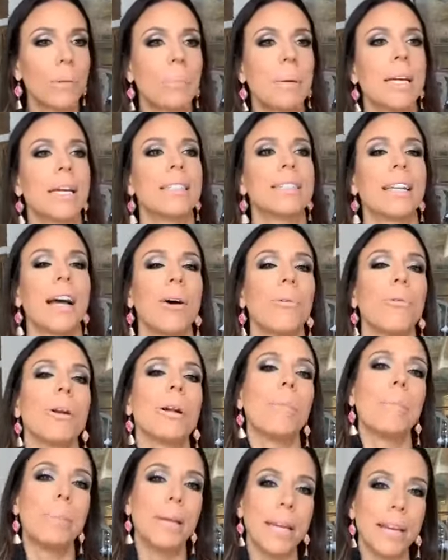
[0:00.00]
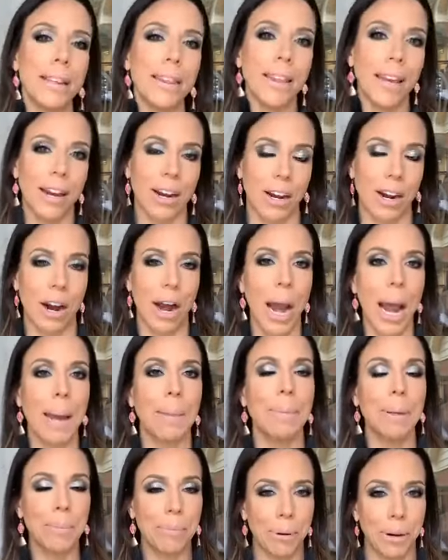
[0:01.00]
because I want to be there and
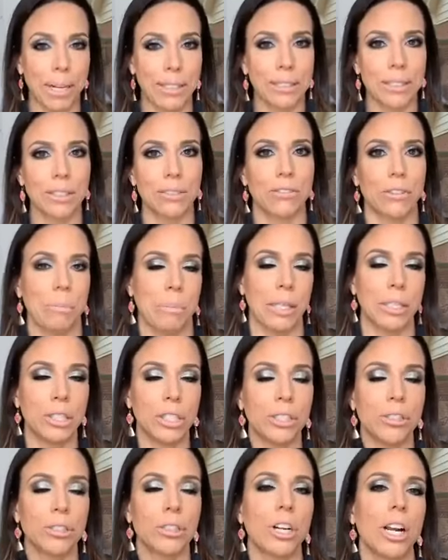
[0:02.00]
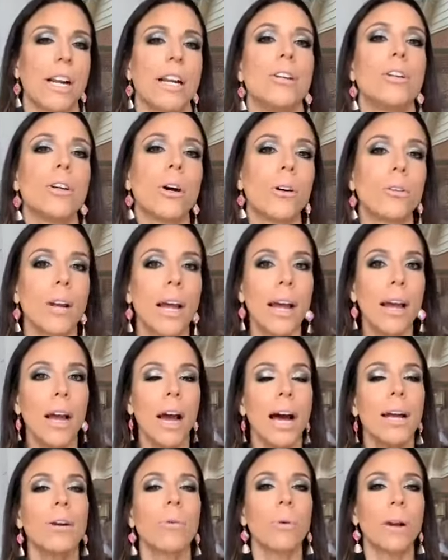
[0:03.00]
be present for my children, and
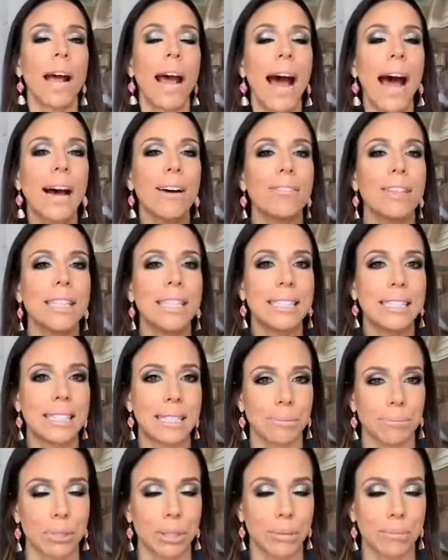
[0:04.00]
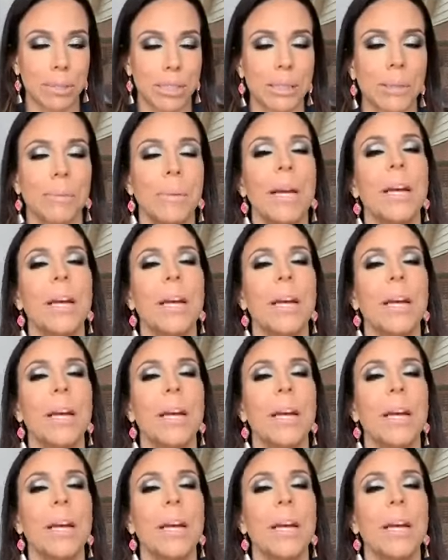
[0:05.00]
I don't want to have these symptoms.